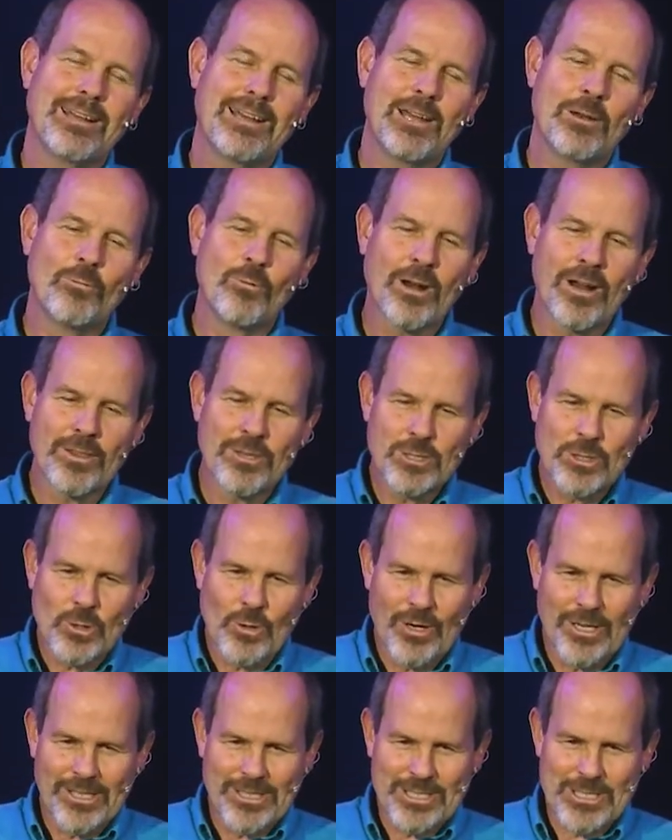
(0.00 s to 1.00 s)
And one of the
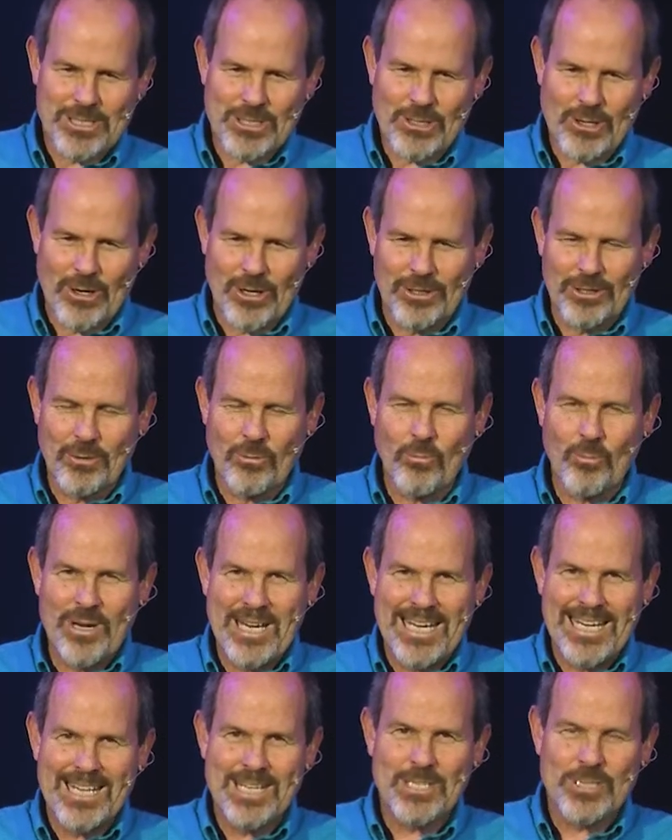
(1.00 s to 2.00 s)
soils is called the
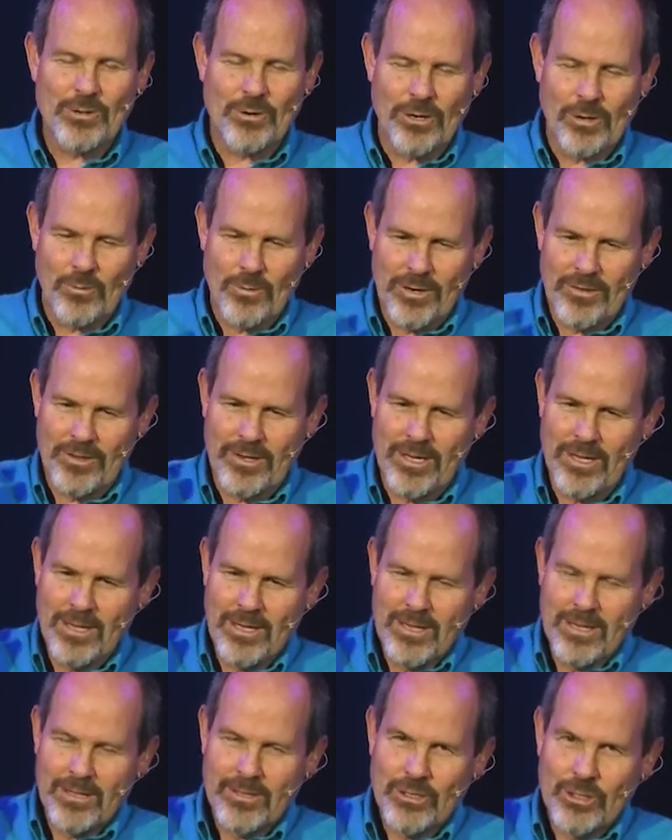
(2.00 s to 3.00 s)
weedy soil, where the,
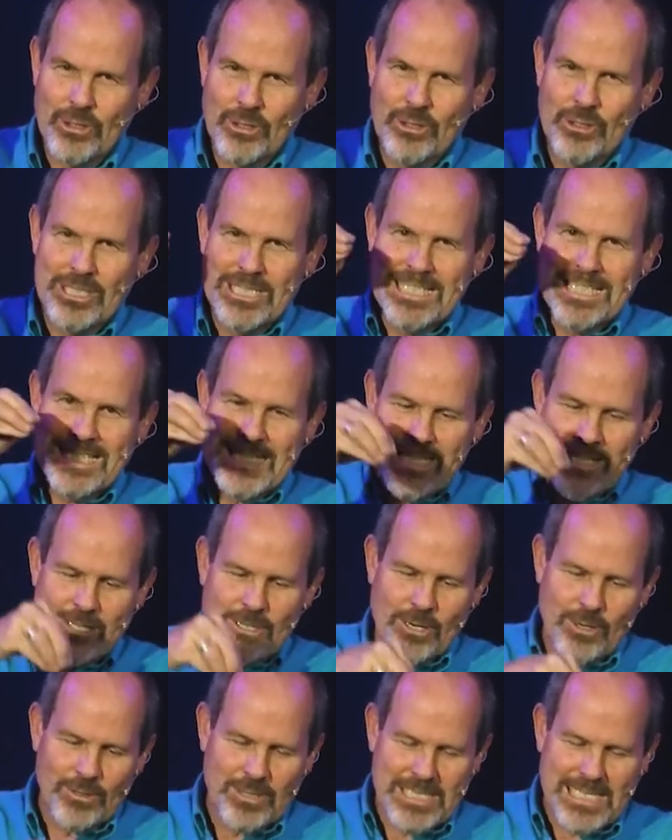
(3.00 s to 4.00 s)
the good seed
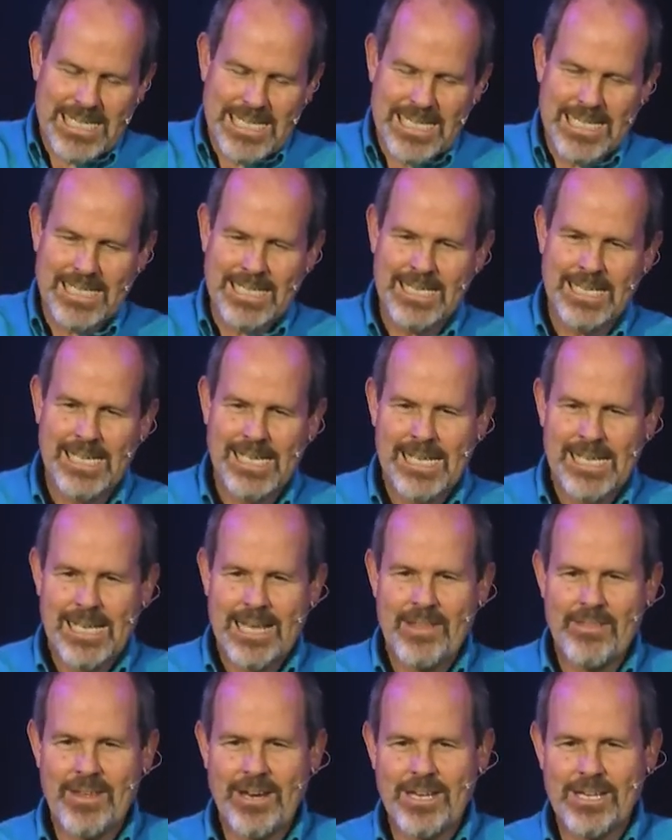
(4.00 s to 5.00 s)
goes in
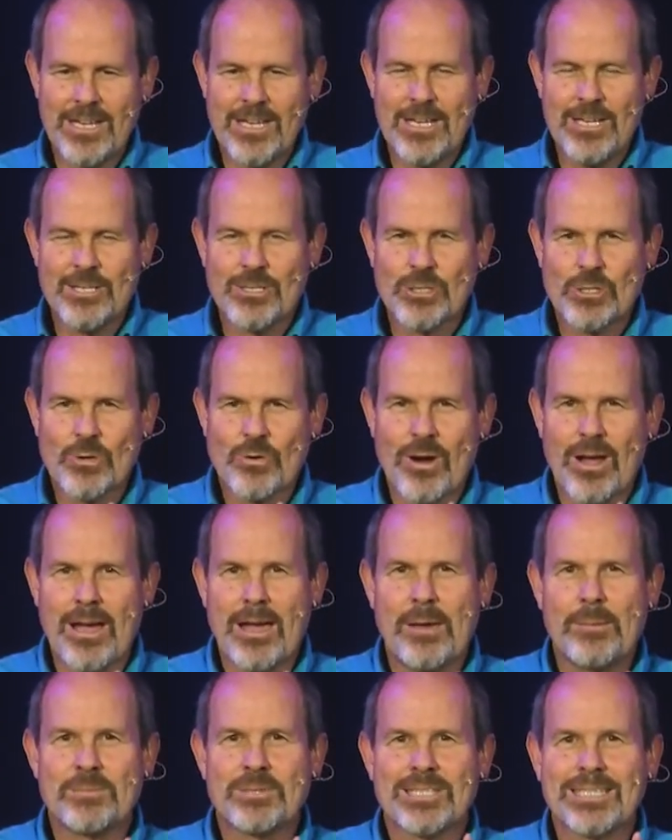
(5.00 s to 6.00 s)
and then he, he
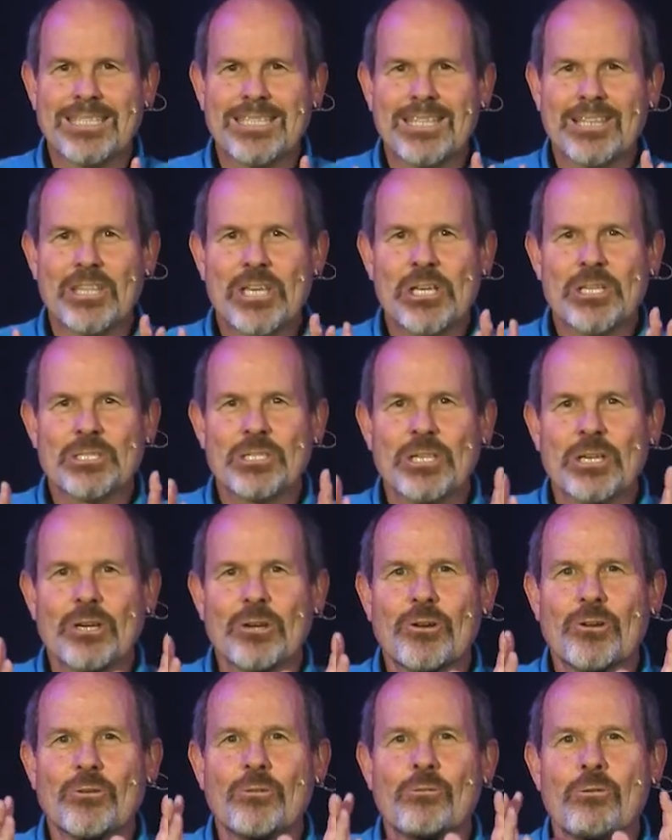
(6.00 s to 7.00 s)
describes the things that
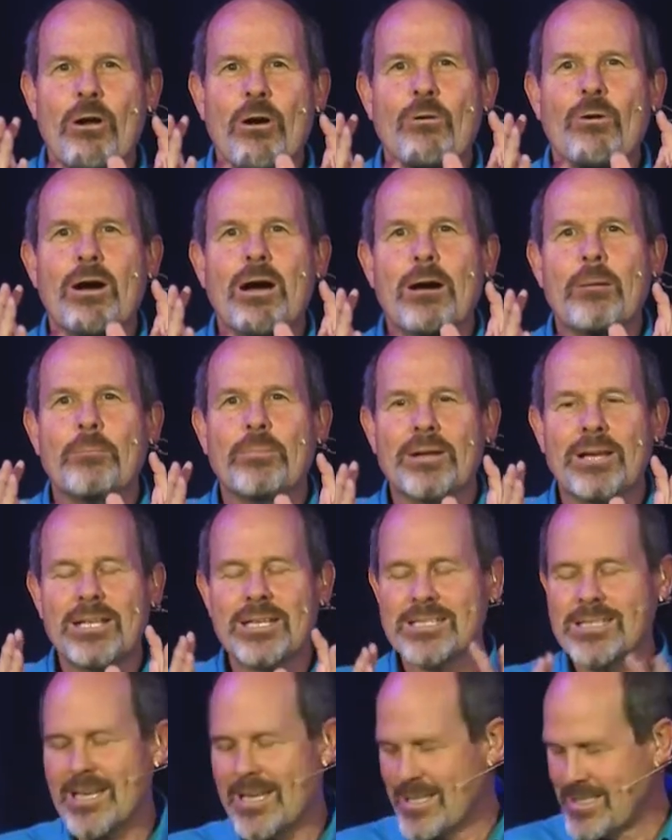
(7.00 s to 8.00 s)
grow up. And
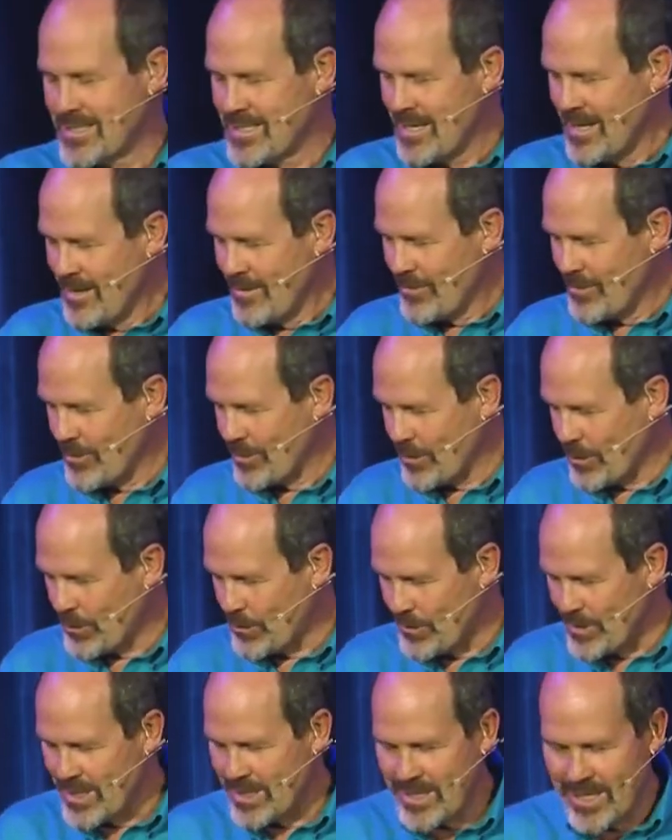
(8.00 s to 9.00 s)
he says there are the
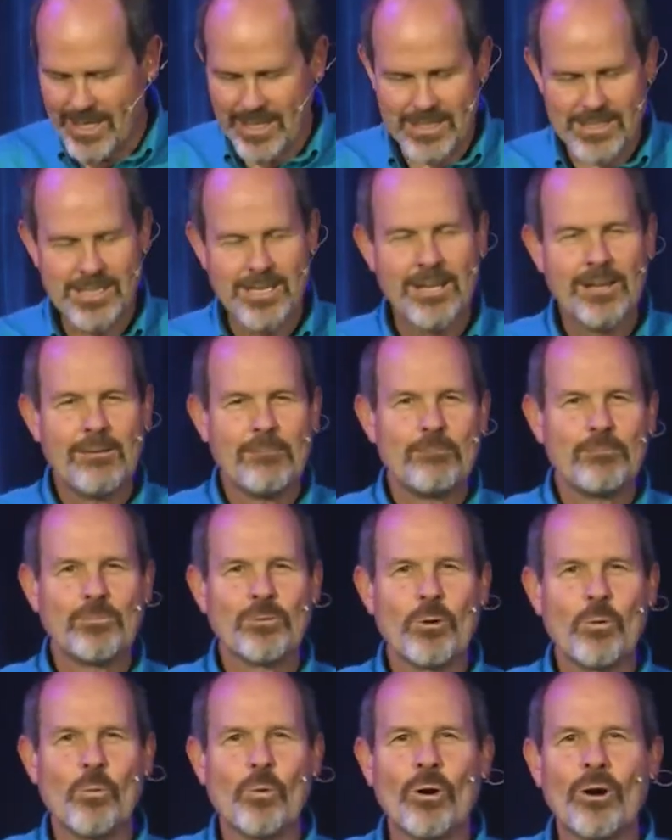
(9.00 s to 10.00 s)
three things
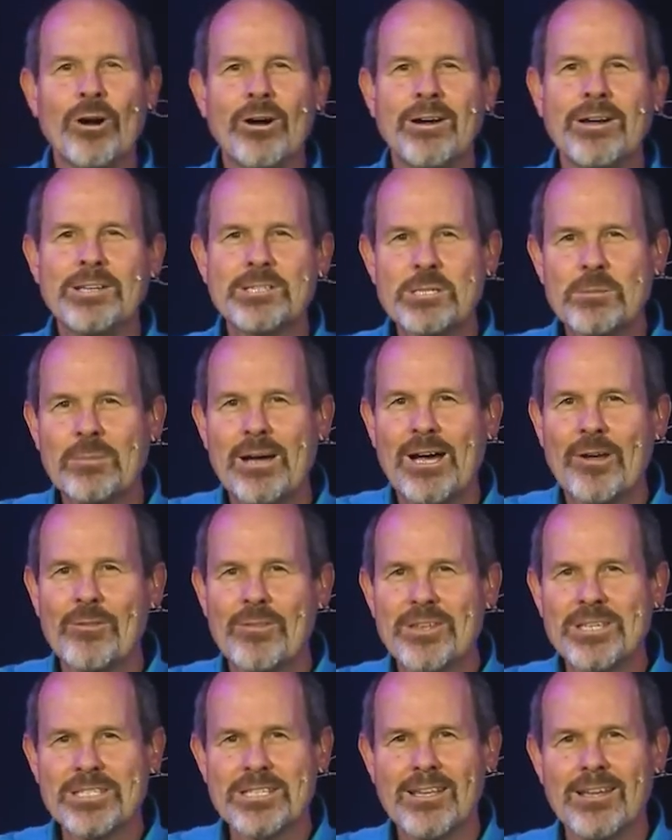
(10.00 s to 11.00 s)
the worries
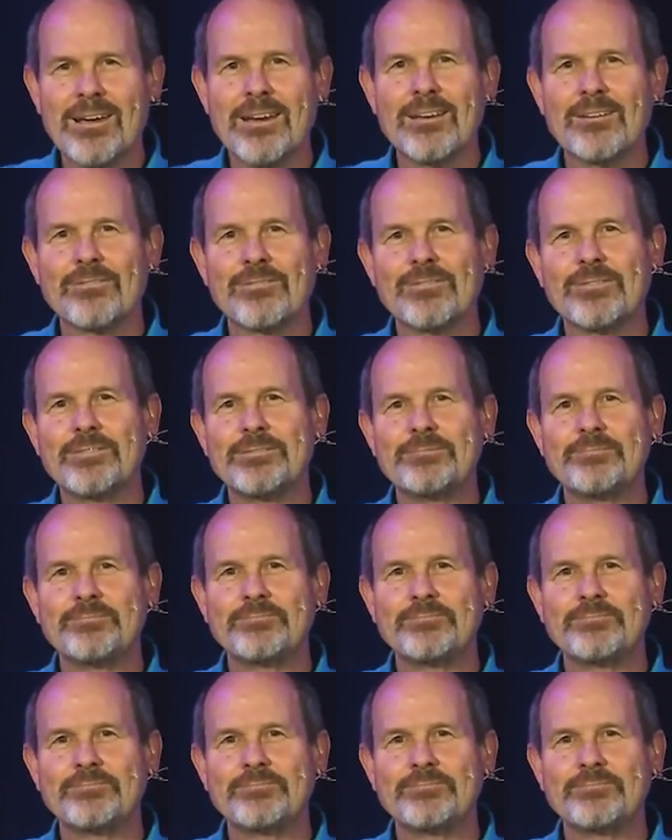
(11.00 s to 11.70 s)
about this life,